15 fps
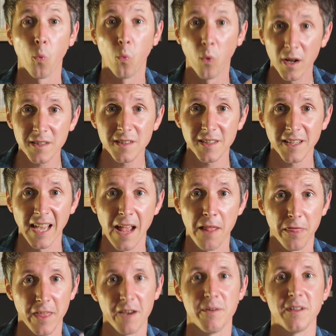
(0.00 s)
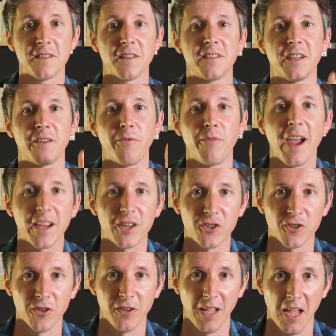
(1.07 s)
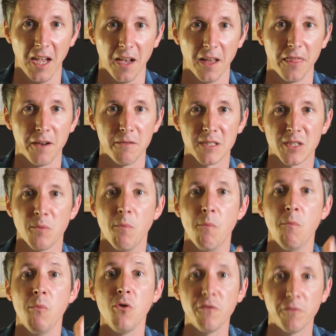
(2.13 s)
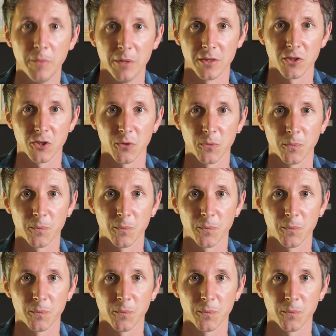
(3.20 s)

Once again, there is a direction here. There is a movement.